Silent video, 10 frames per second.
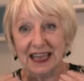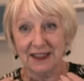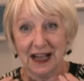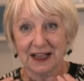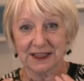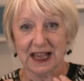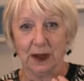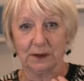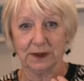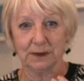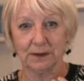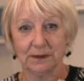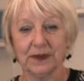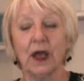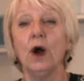that sound.
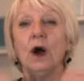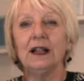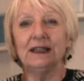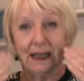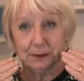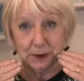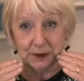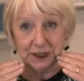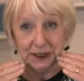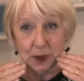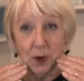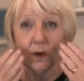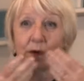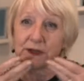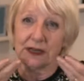La position
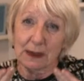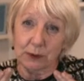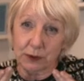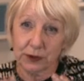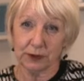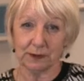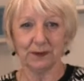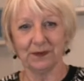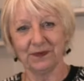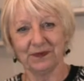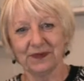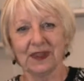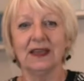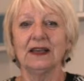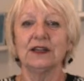de la bouche.
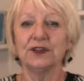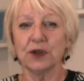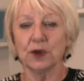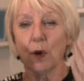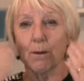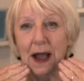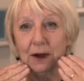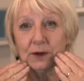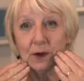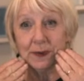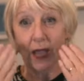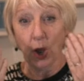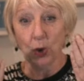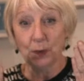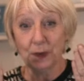So your mouth will be
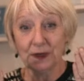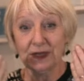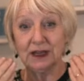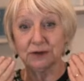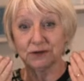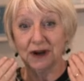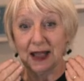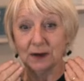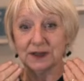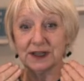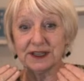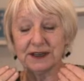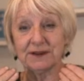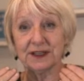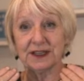open and round as if
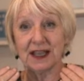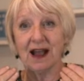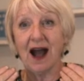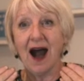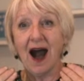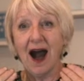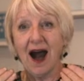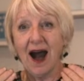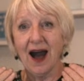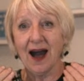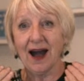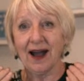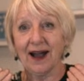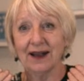to say, ah,